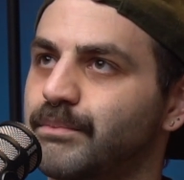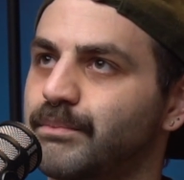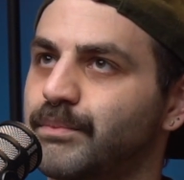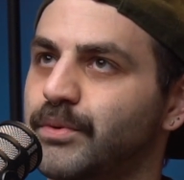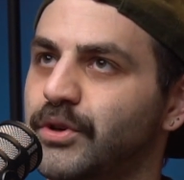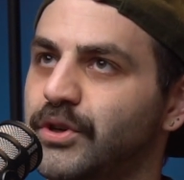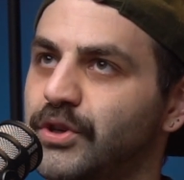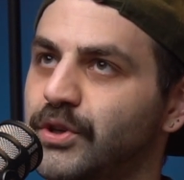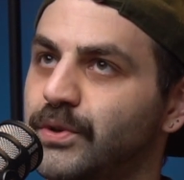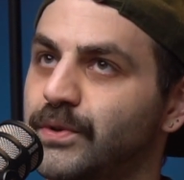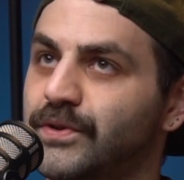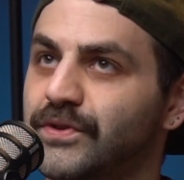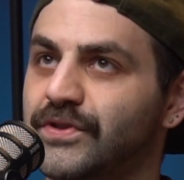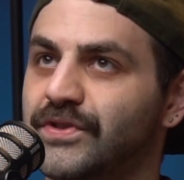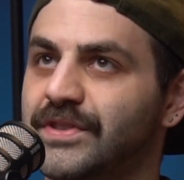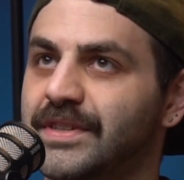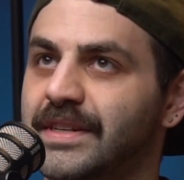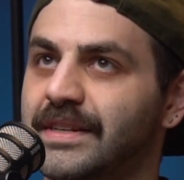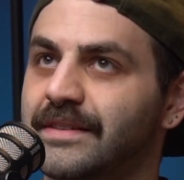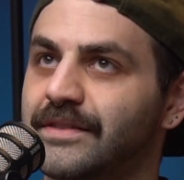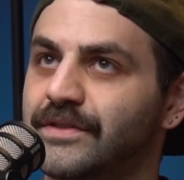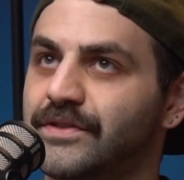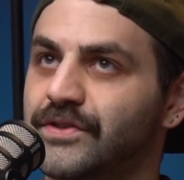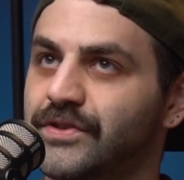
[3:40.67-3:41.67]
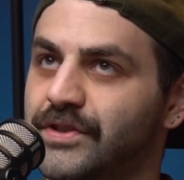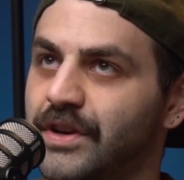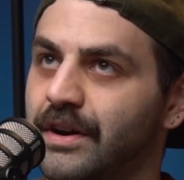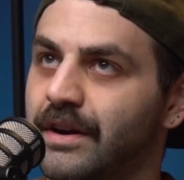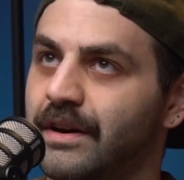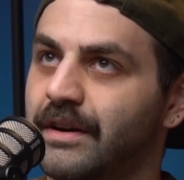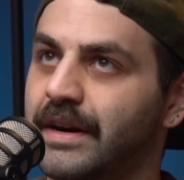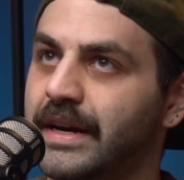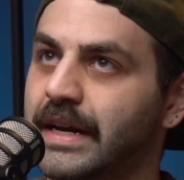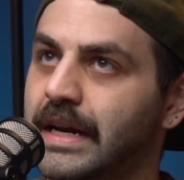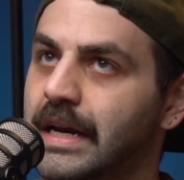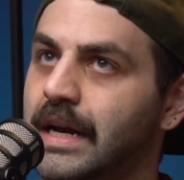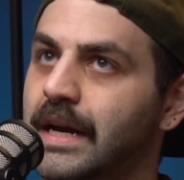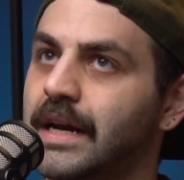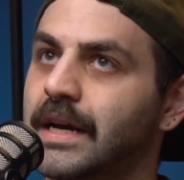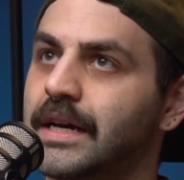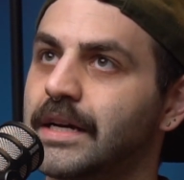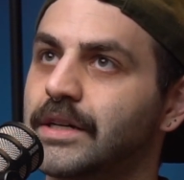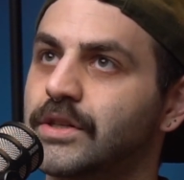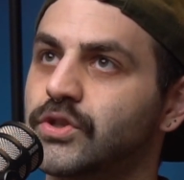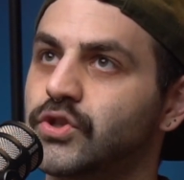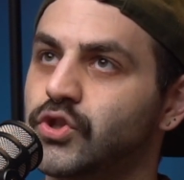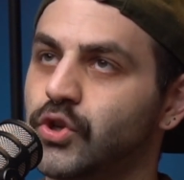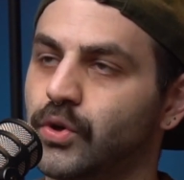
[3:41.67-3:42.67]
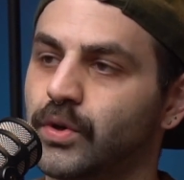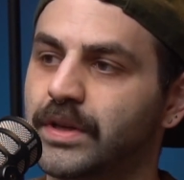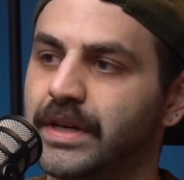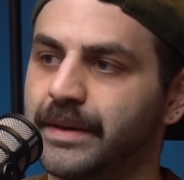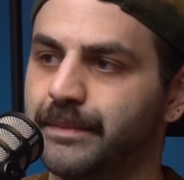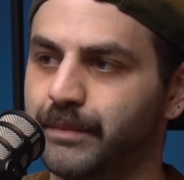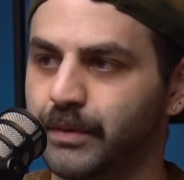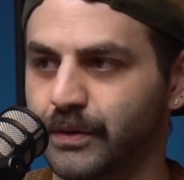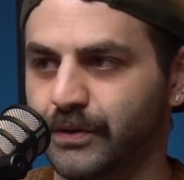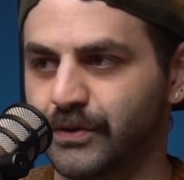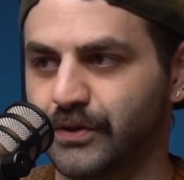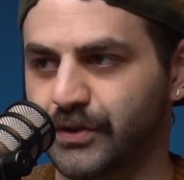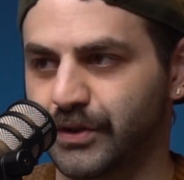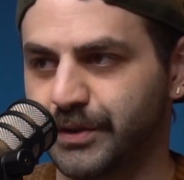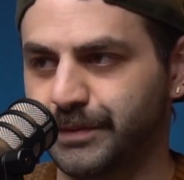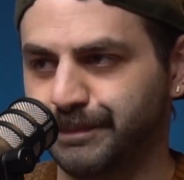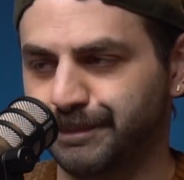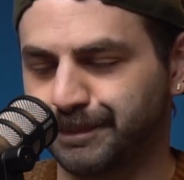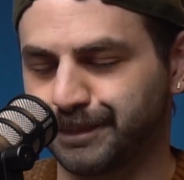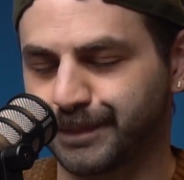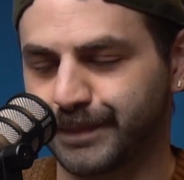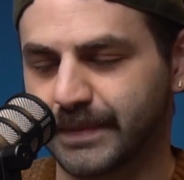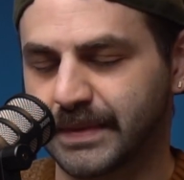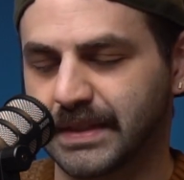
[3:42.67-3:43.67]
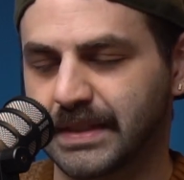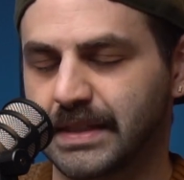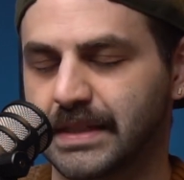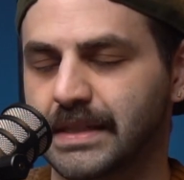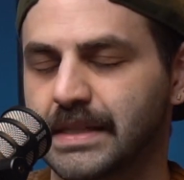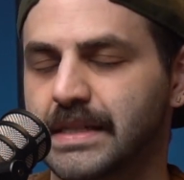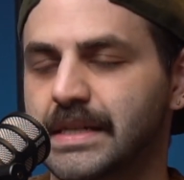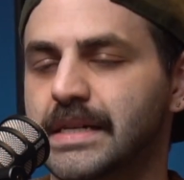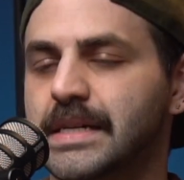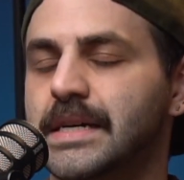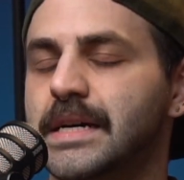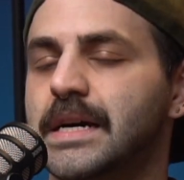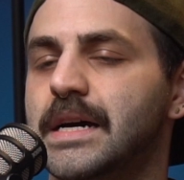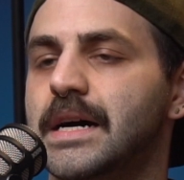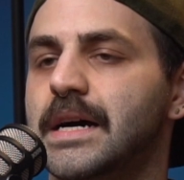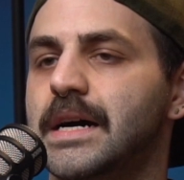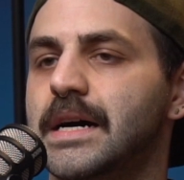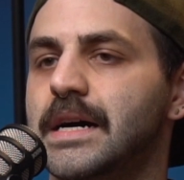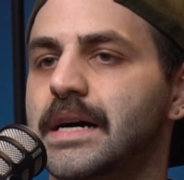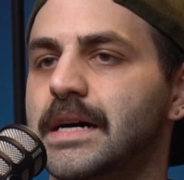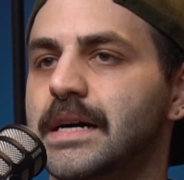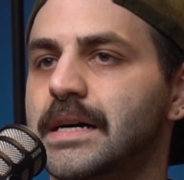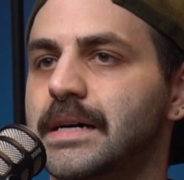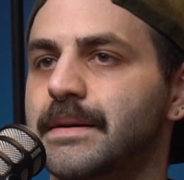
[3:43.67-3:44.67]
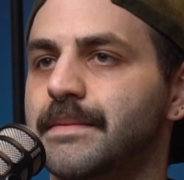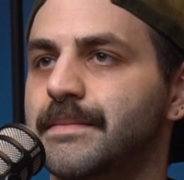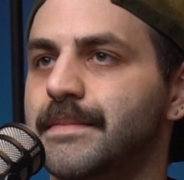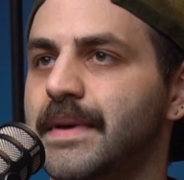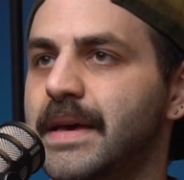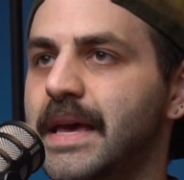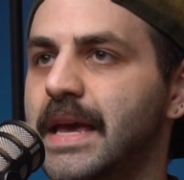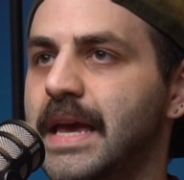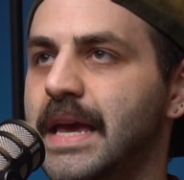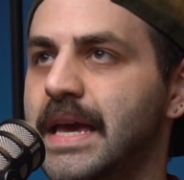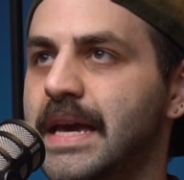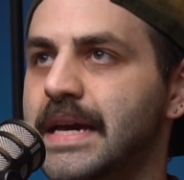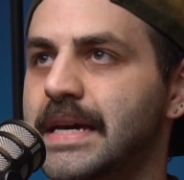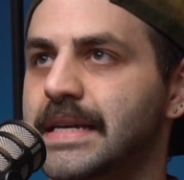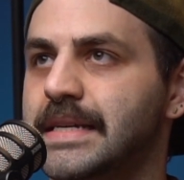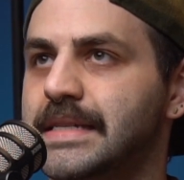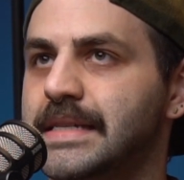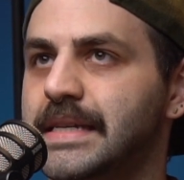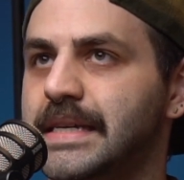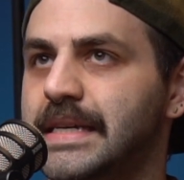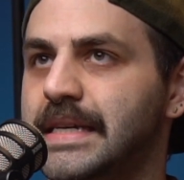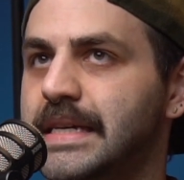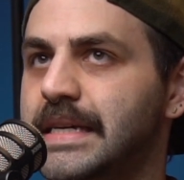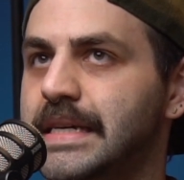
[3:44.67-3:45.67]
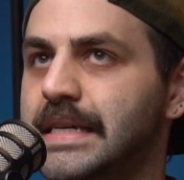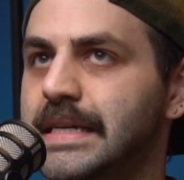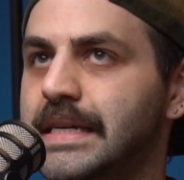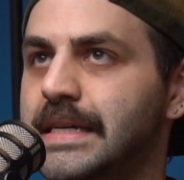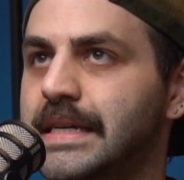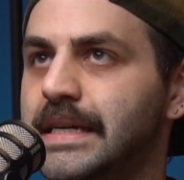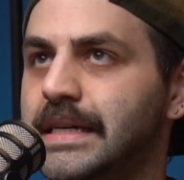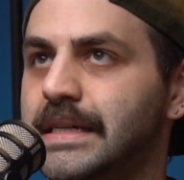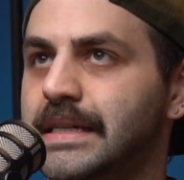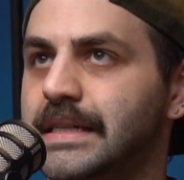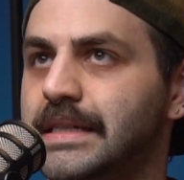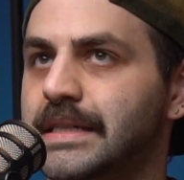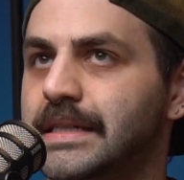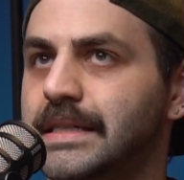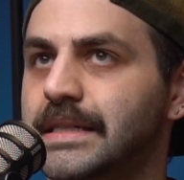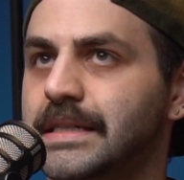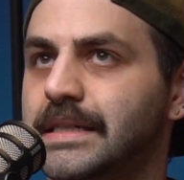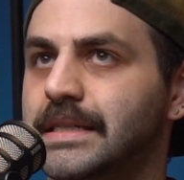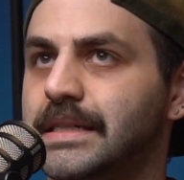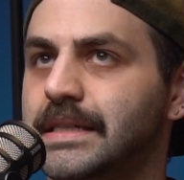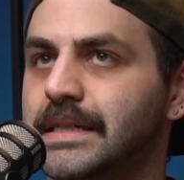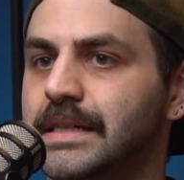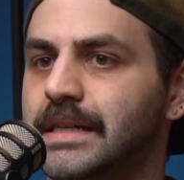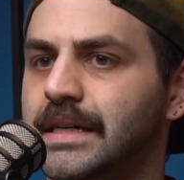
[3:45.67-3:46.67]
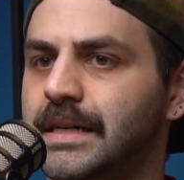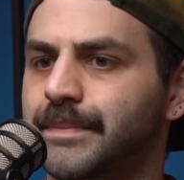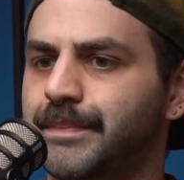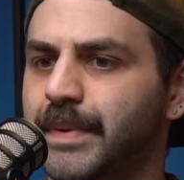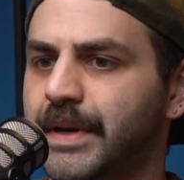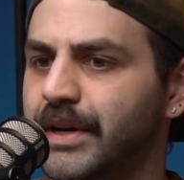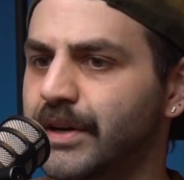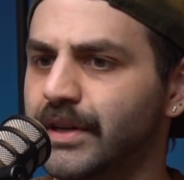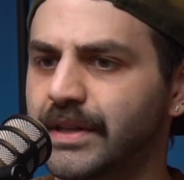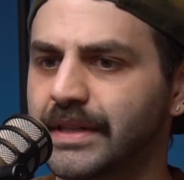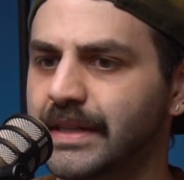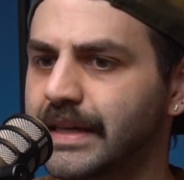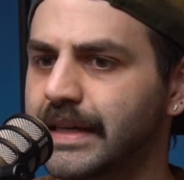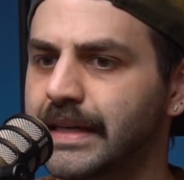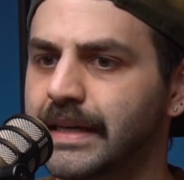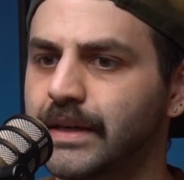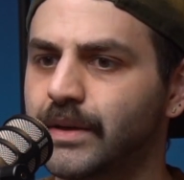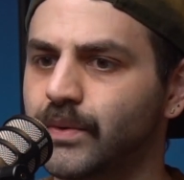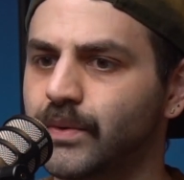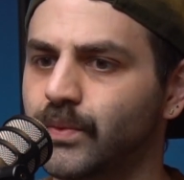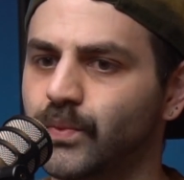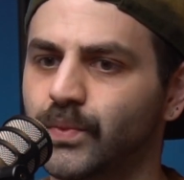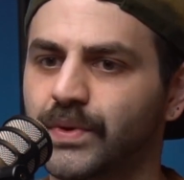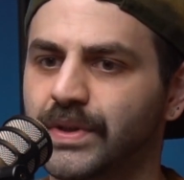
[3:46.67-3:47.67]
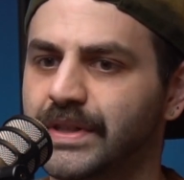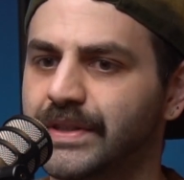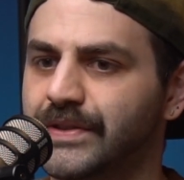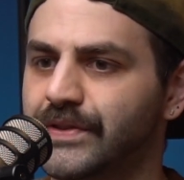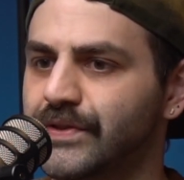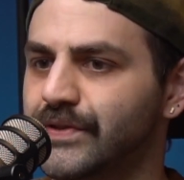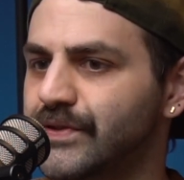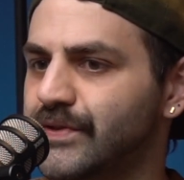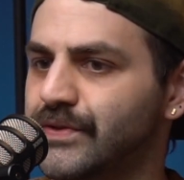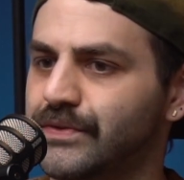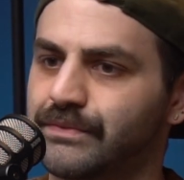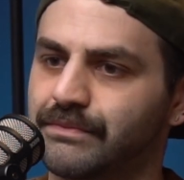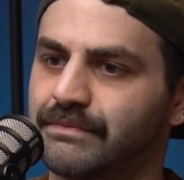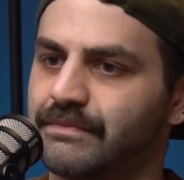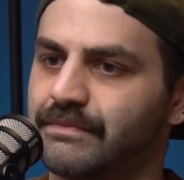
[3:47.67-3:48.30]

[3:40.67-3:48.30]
produced and starring Joel Kim Booster. Mm-hmm. Um, and he apparently was